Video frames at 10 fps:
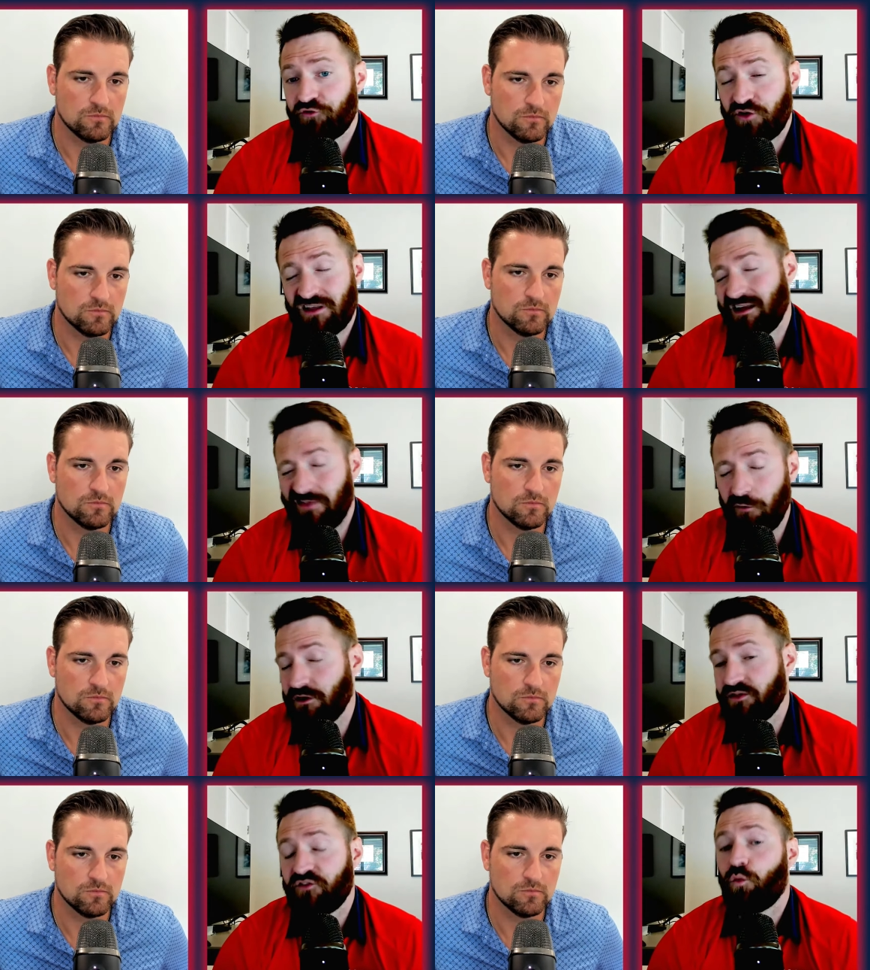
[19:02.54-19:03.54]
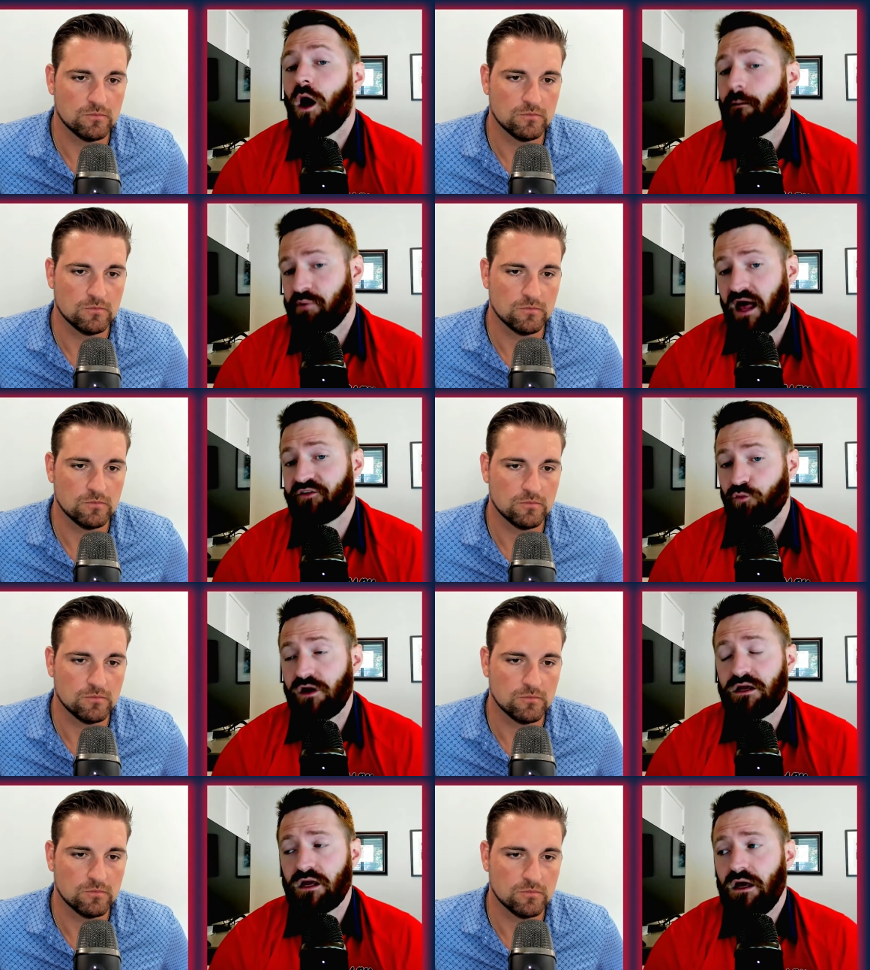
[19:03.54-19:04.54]
Speaker 1: strength yet. They went to the swamp last
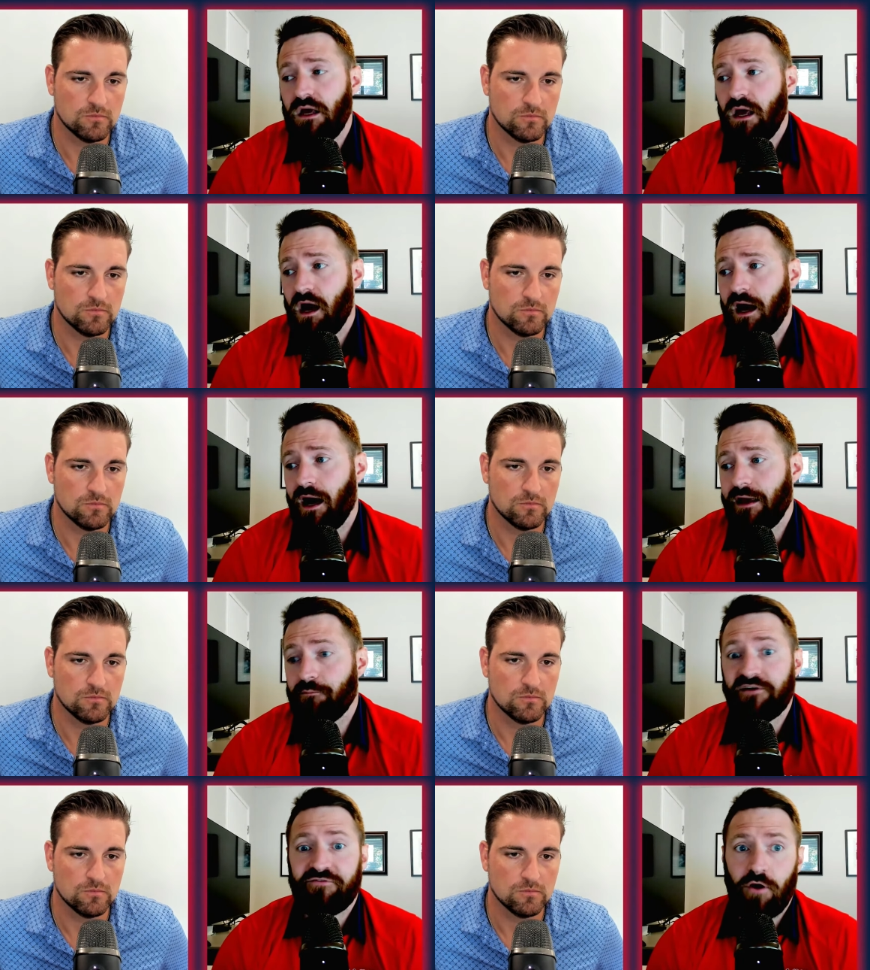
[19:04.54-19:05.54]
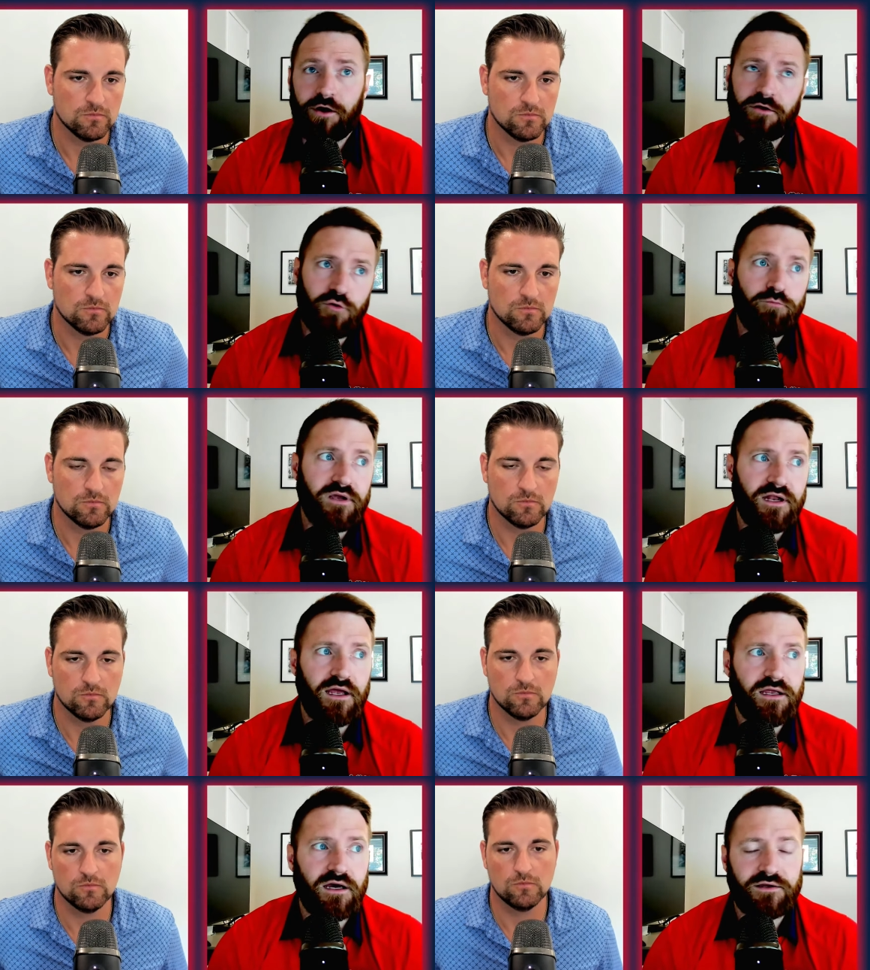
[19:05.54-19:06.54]
week uh, and beat Florida, who beat
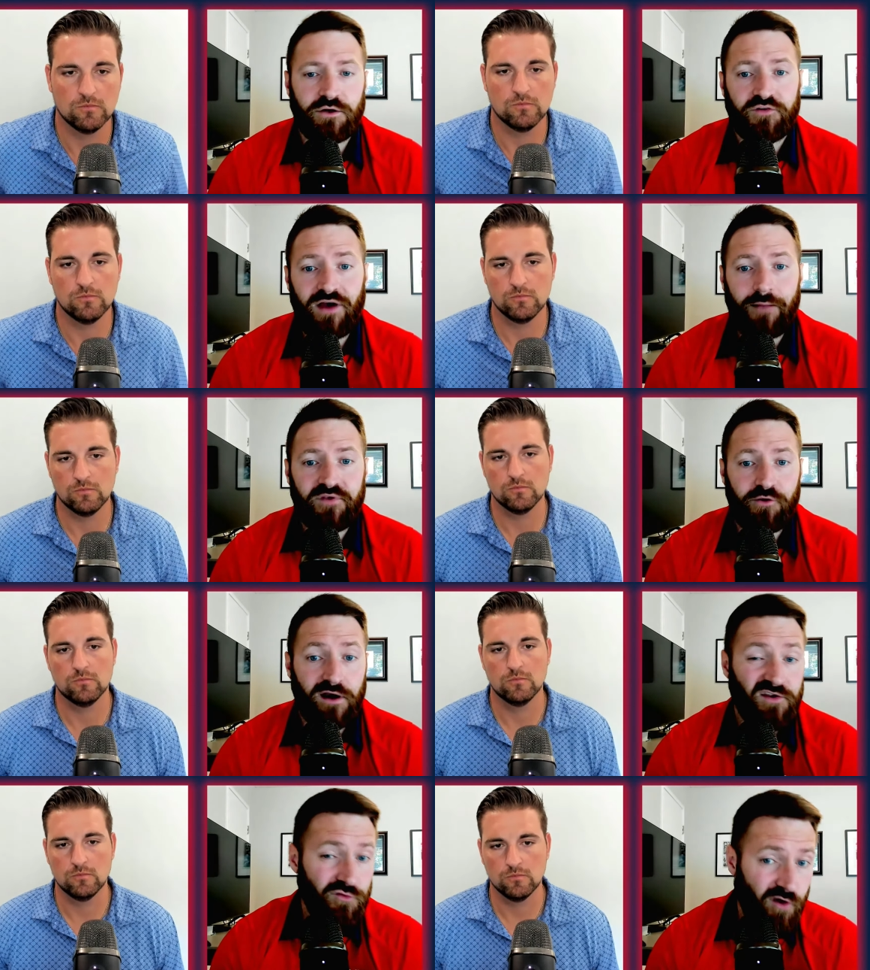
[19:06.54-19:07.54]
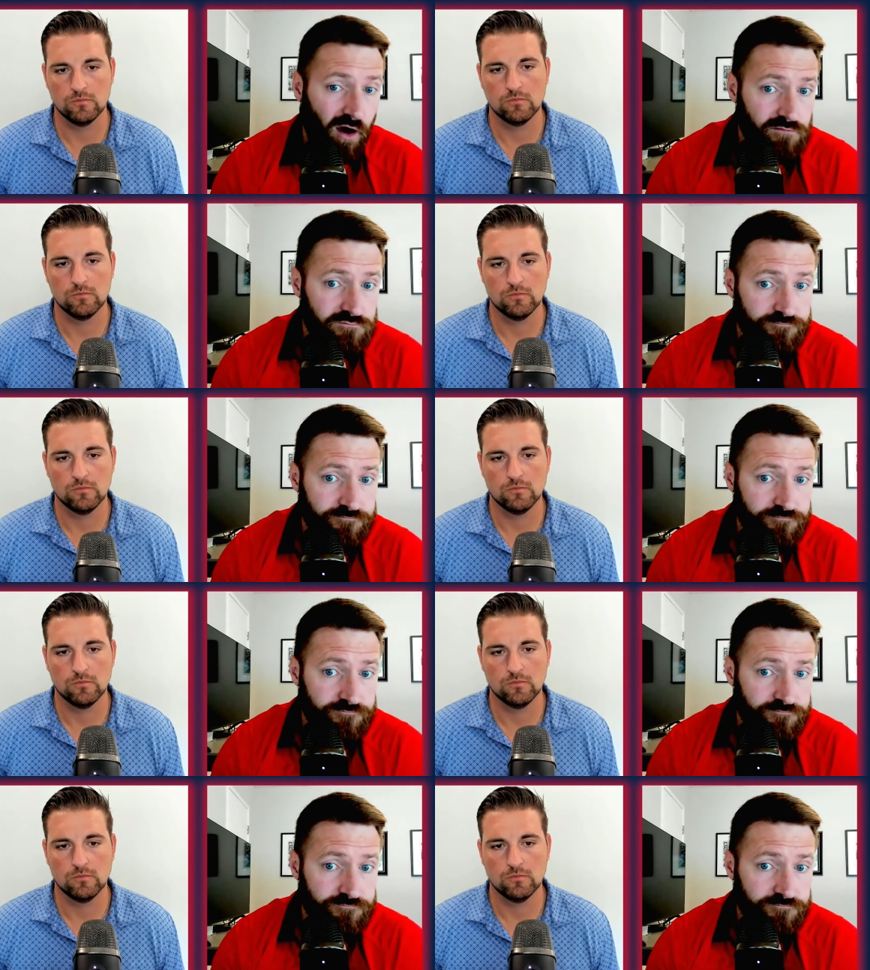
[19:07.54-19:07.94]
a uh, you know a top ten ranked Utah.